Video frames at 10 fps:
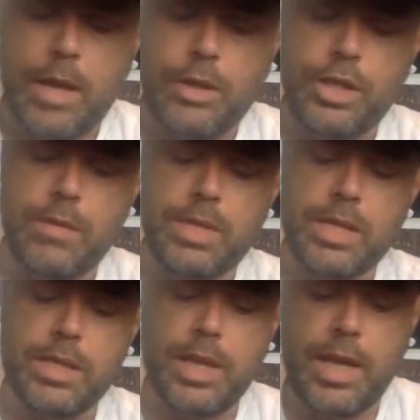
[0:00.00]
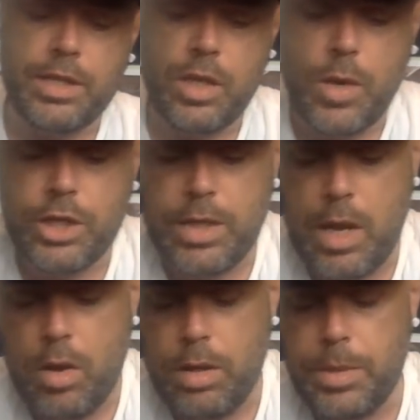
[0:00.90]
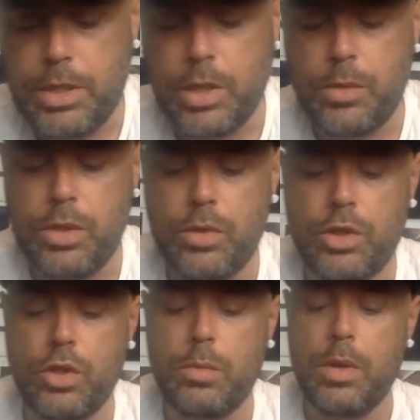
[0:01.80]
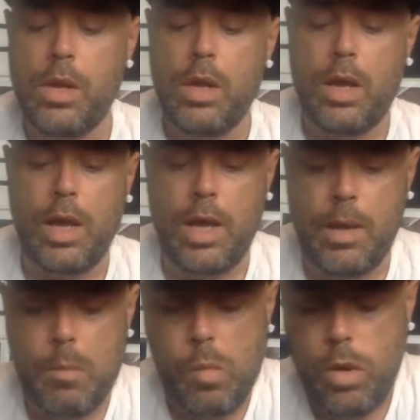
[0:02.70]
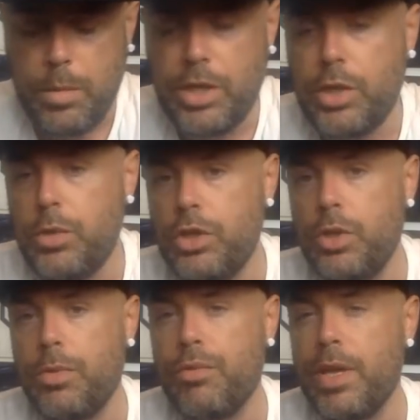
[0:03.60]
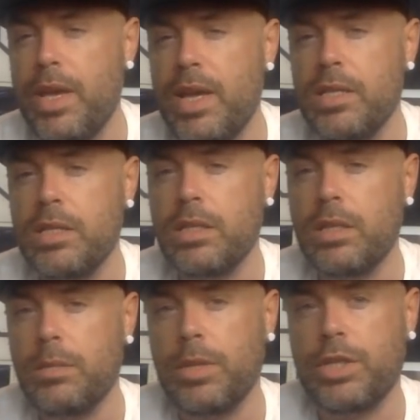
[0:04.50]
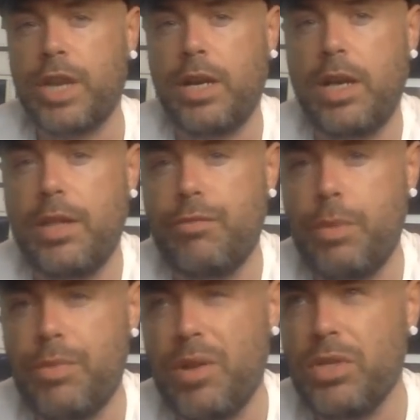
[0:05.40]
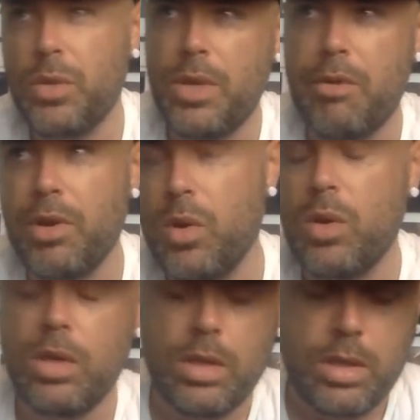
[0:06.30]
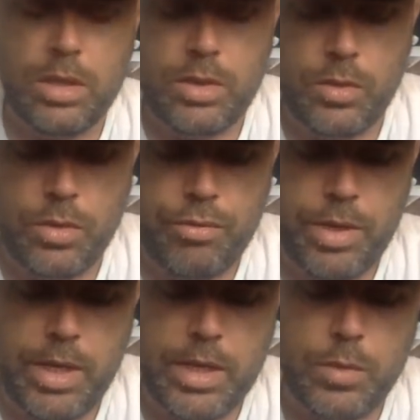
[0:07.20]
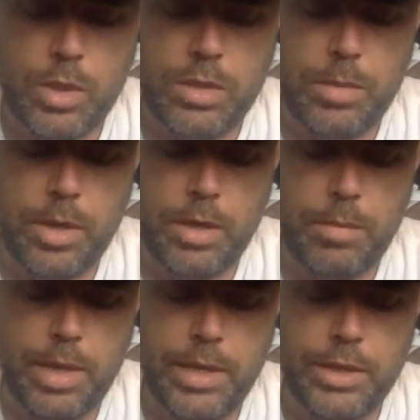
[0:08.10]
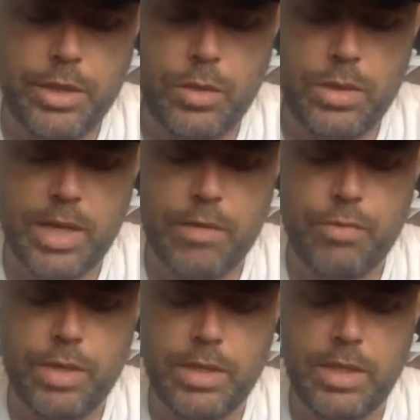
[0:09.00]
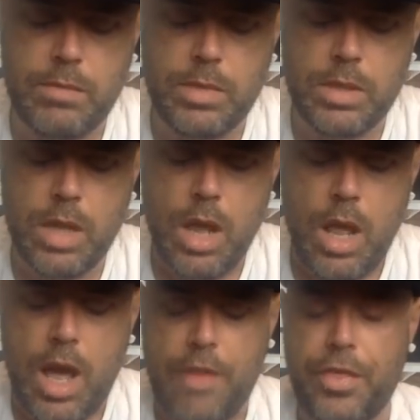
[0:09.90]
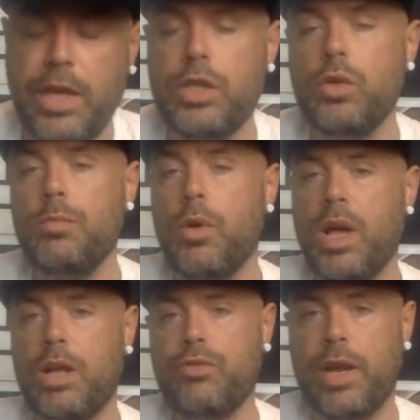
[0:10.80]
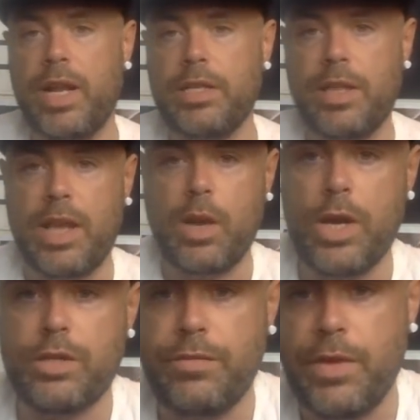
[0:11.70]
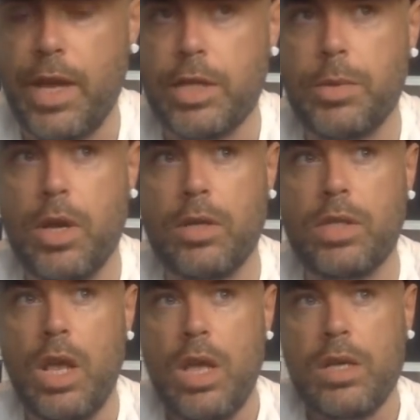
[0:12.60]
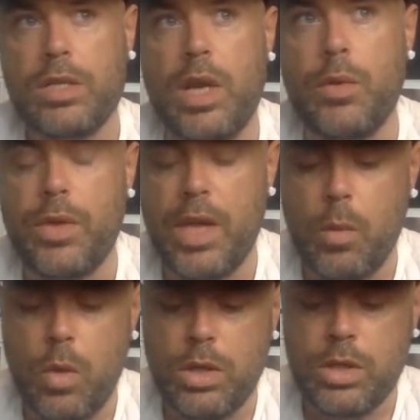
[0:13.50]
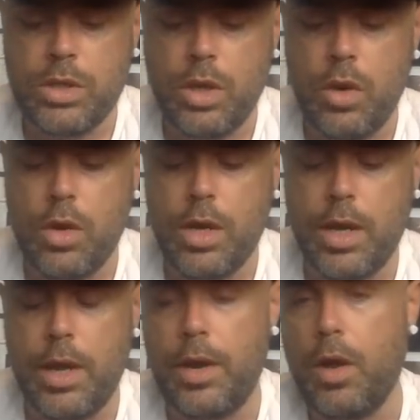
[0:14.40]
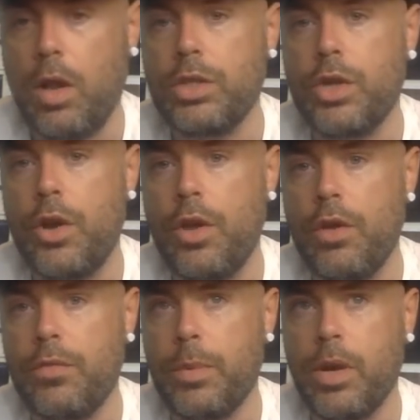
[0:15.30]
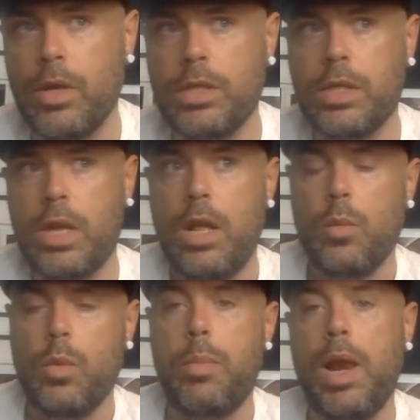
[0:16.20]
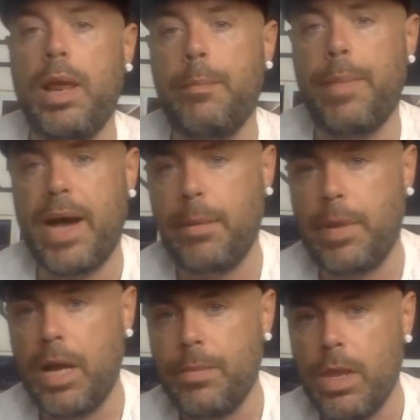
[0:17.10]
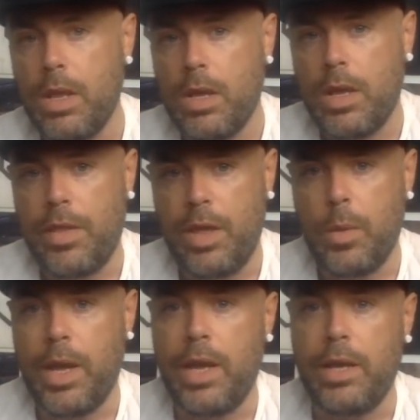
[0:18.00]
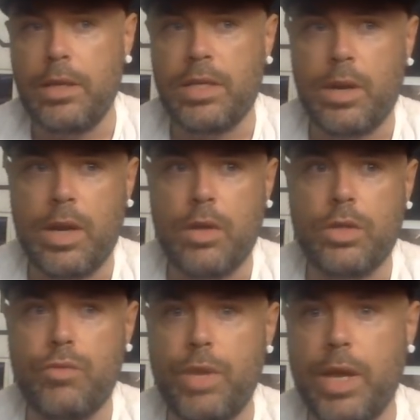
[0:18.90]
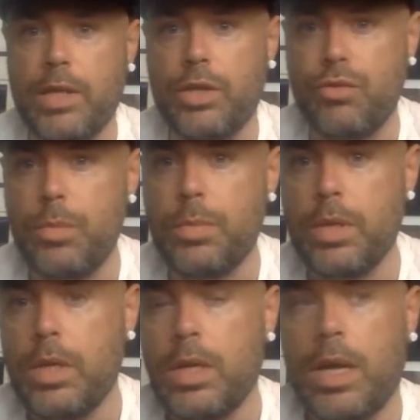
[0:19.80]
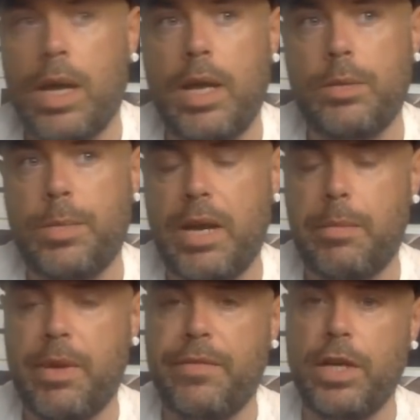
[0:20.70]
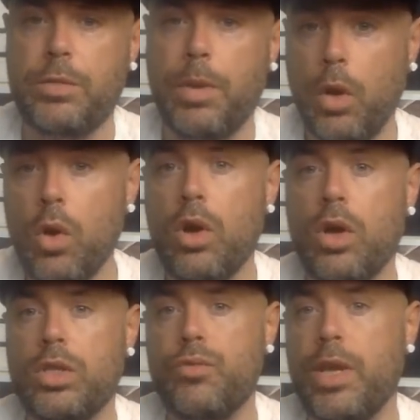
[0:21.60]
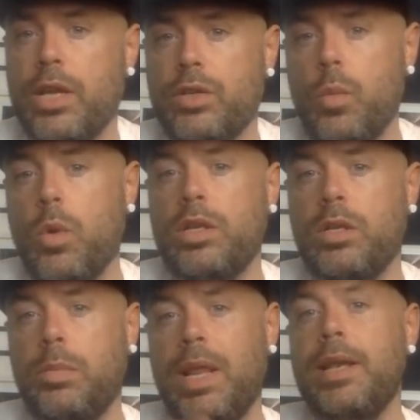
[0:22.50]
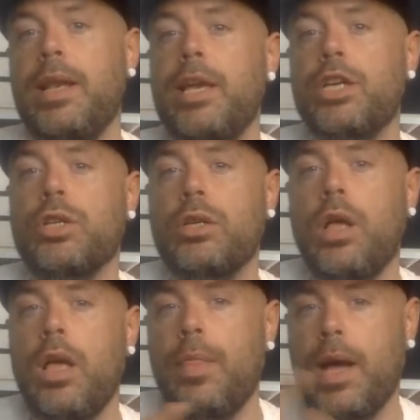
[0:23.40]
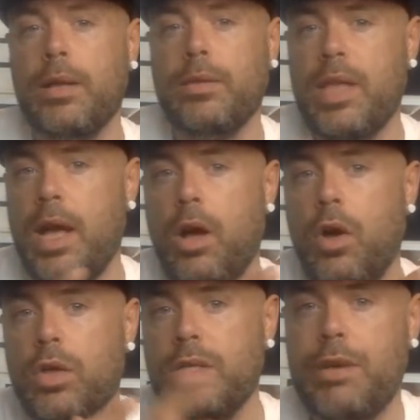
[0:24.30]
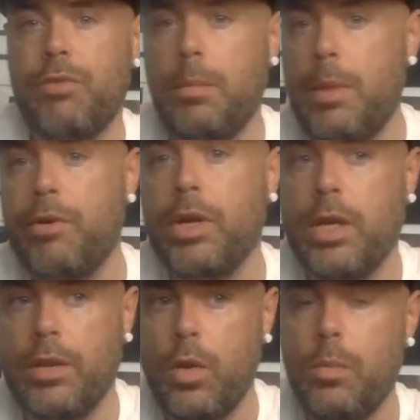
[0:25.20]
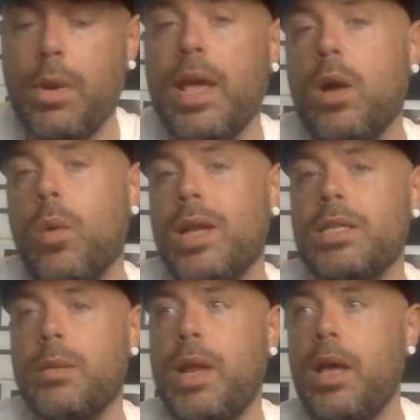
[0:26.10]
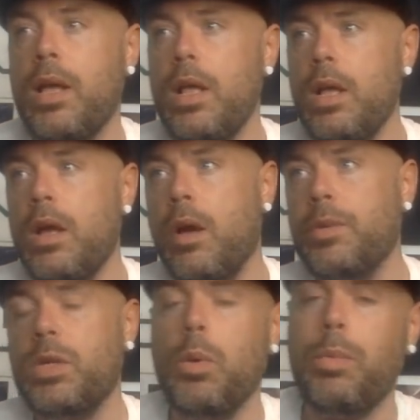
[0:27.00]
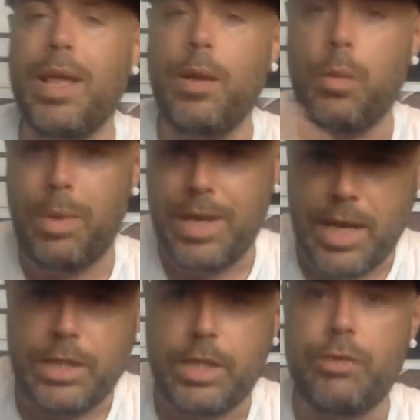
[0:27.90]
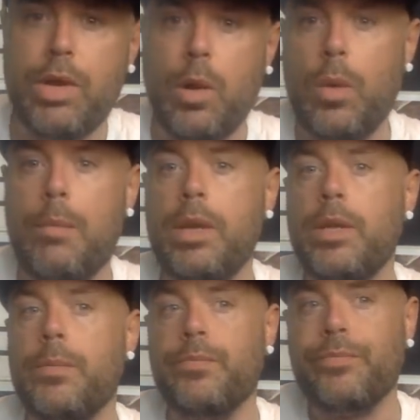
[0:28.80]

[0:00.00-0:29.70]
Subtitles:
James asks, can I ask a question? How long have you been doing YouTube? Been doing YouTube 3 years, but the channel had the rebrand 2 years ago. So 3 years. What's the point in playing two second-rate teams? I think, Toonboy, I'll try and answer that question for you. It's because Southgate wants to look at an alternative because we're playing Panama. And they were in South Costa Rica's group, and Panama finished below Costa Rica, so you wanted to play a nation that are Central American, who play quite similar. Obviously, we played Nigeria at Wembley.